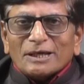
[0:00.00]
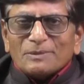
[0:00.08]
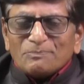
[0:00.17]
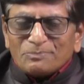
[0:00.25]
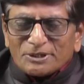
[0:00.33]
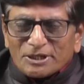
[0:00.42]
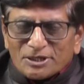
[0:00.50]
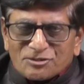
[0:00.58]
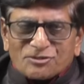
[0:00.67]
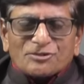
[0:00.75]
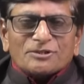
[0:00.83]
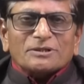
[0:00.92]

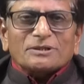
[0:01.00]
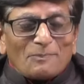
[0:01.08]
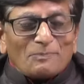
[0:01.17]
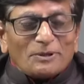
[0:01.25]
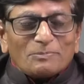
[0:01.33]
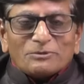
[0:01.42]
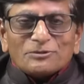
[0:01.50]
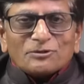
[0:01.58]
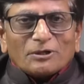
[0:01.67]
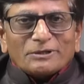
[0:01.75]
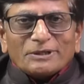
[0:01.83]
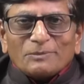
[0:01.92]
NPS, people
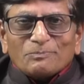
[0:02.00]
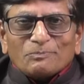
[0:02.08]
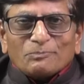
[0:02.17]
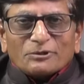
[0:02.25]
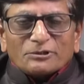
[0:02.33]
started